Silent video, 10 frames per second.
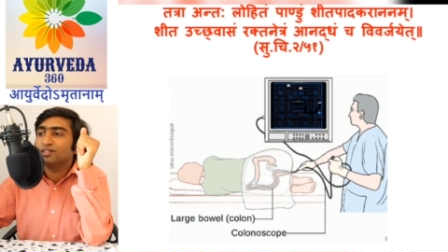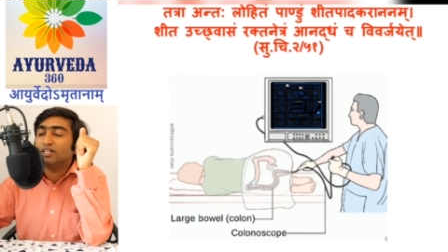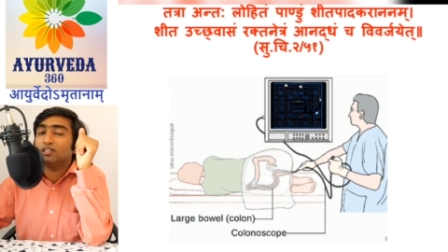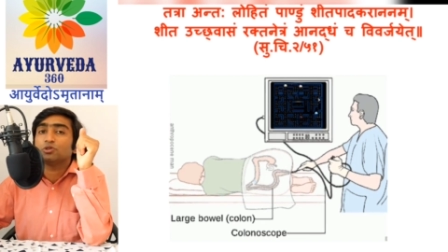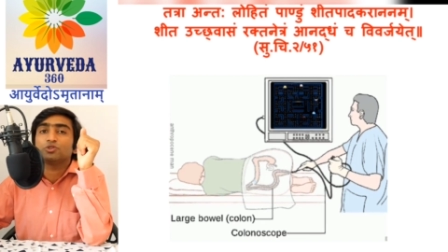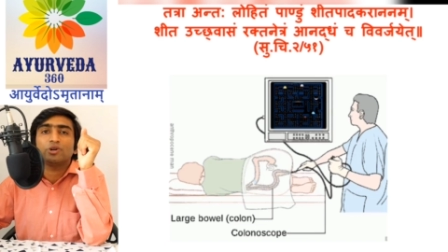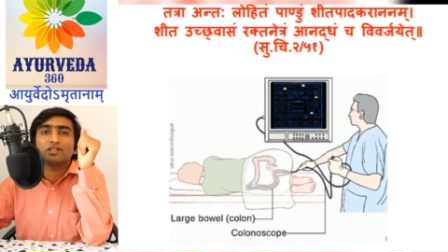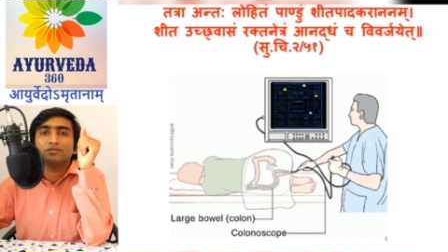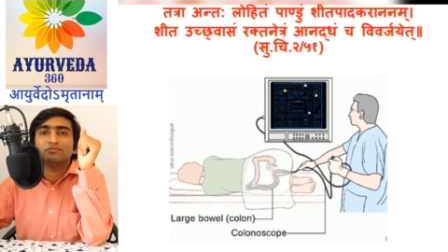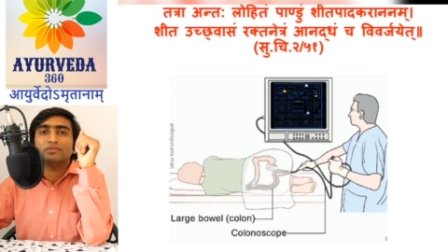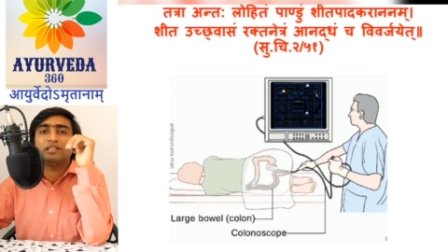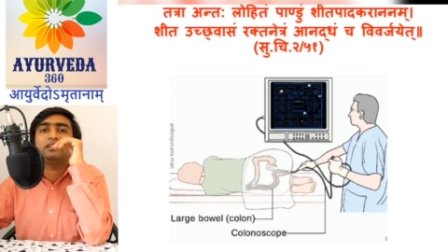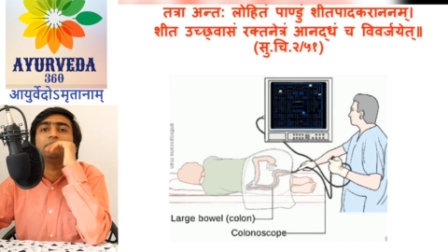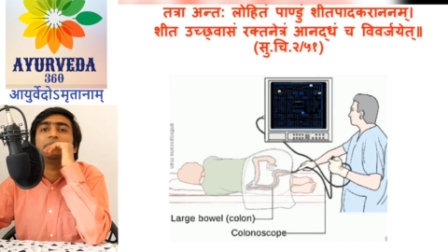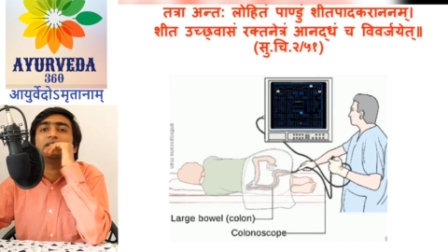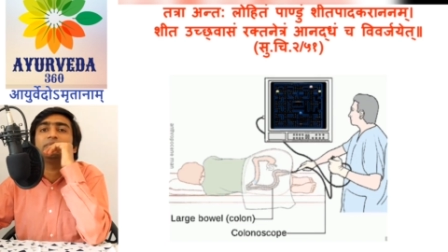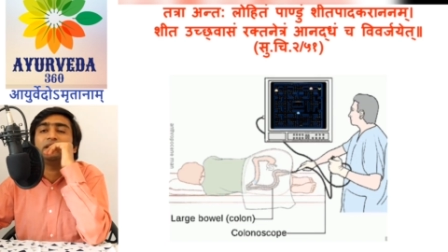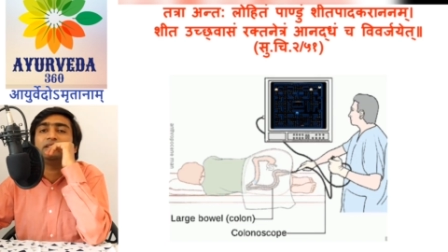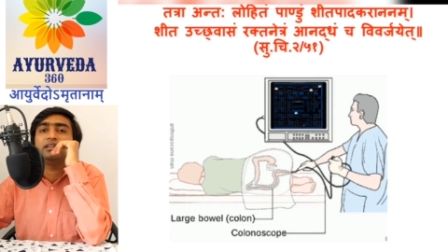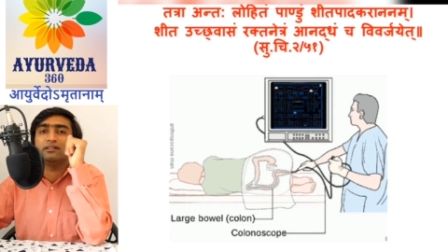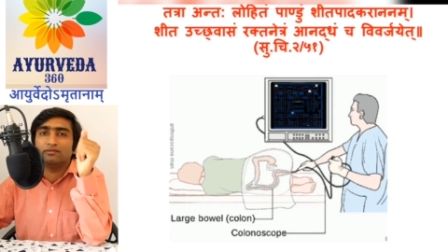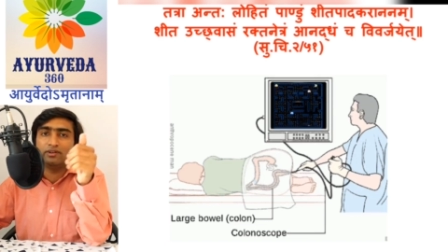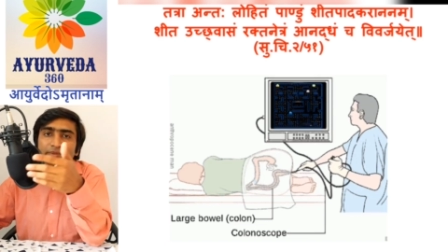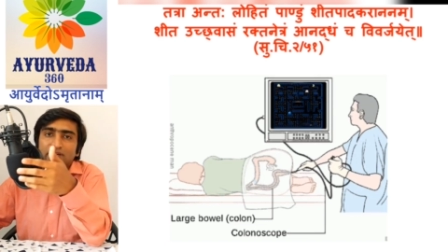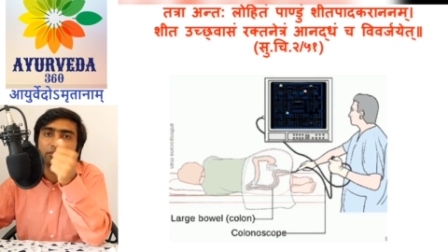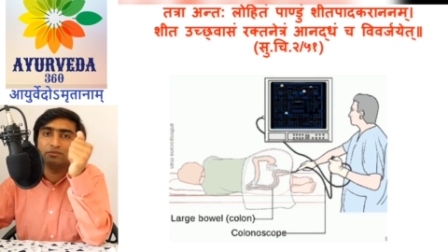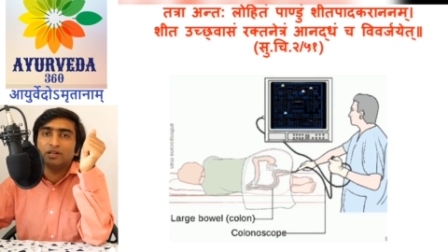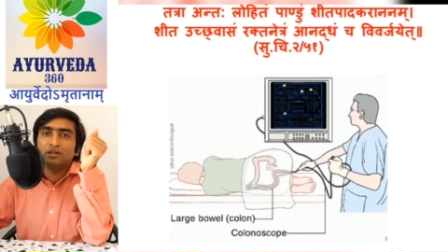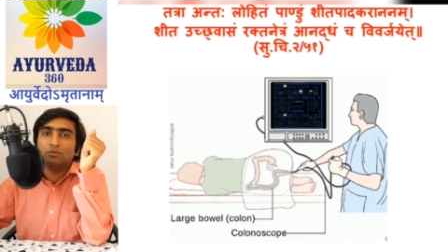Shitochvasam, the breath breathing will become